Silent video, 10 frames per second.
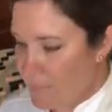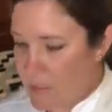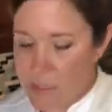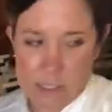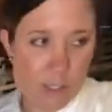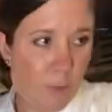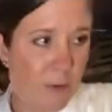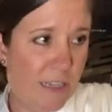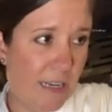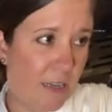This is your
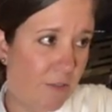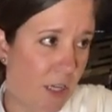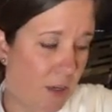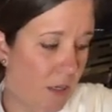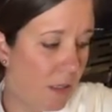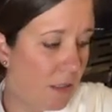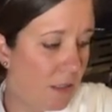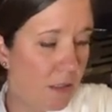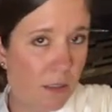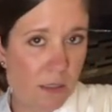protective gear.
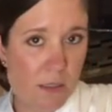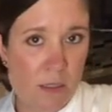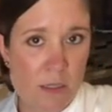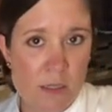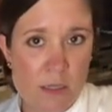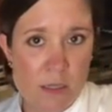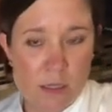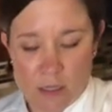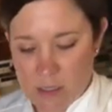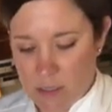
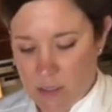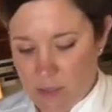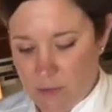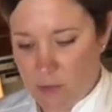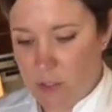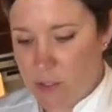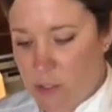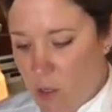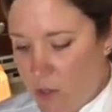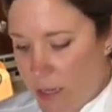Okay. If you could just
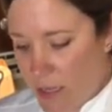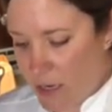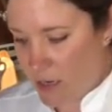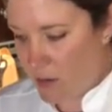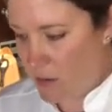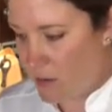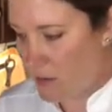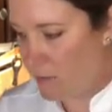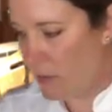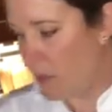hold that there.
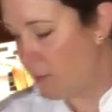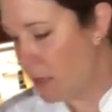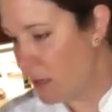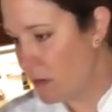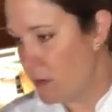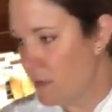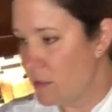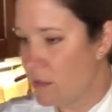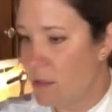God, that hurts.